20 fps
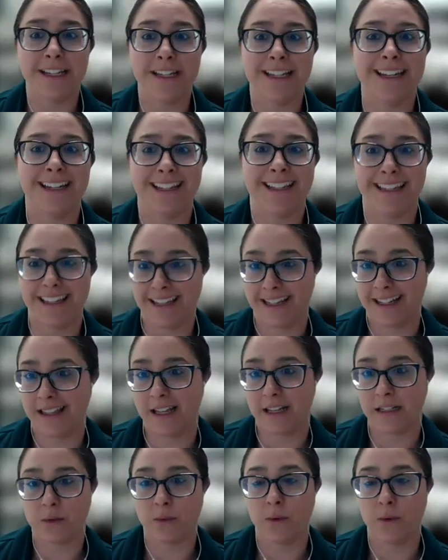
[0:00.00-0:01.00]
And again,
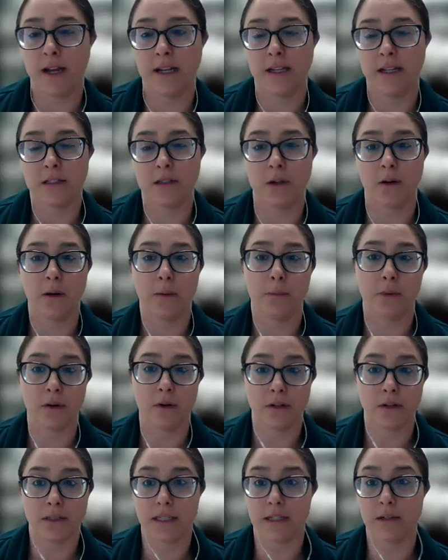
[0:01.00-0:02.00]
that's why it's so
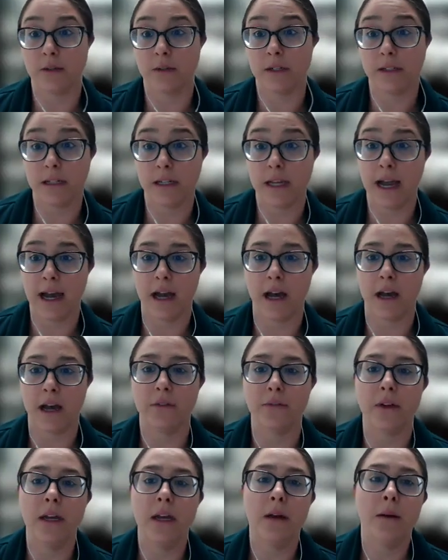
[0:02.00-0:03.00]
important to really
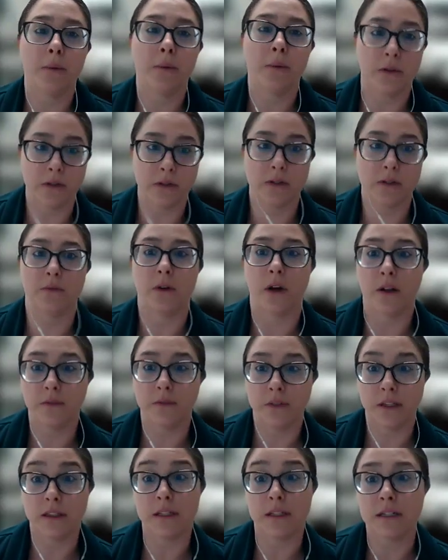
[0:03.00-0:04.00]
have PERS involved
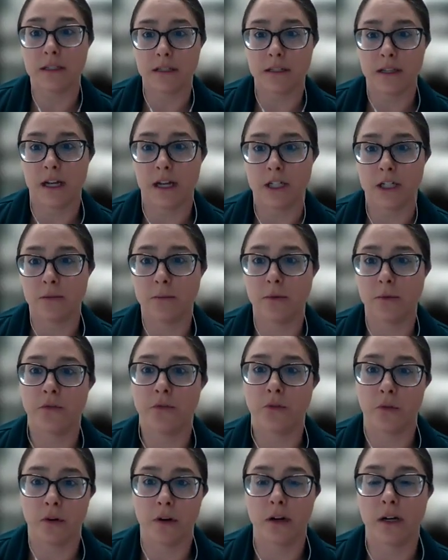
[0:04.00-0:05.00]
in the discussion
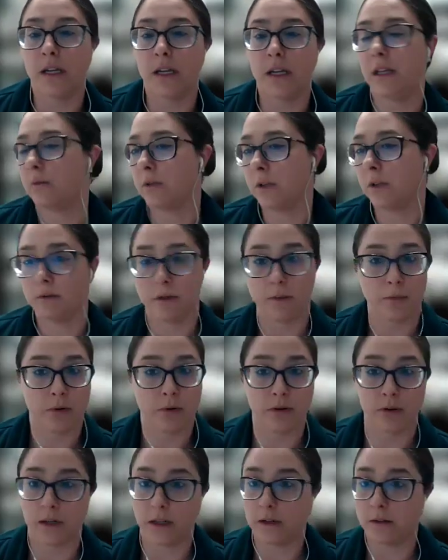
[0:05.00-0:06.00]
before any
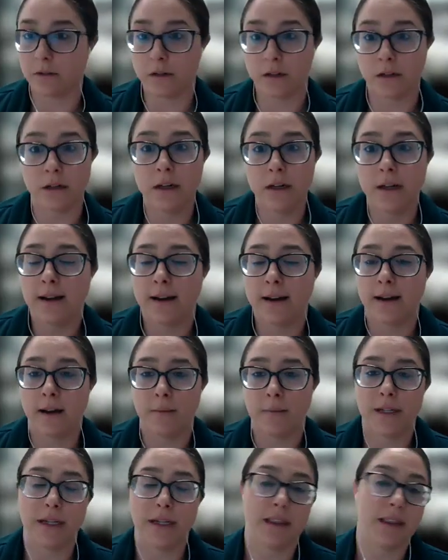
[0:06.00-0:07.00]
re-reporting or
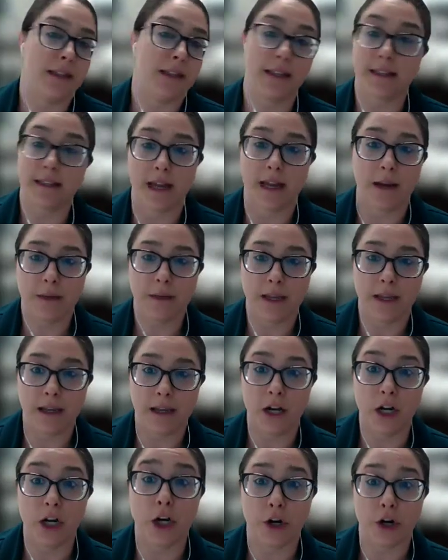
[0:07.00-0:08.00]
anything like that may
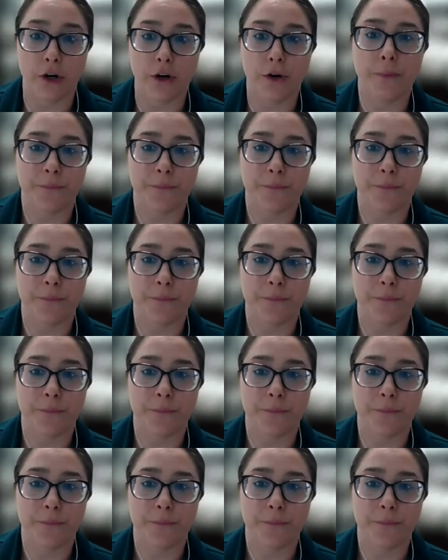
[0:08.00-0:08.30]
occur.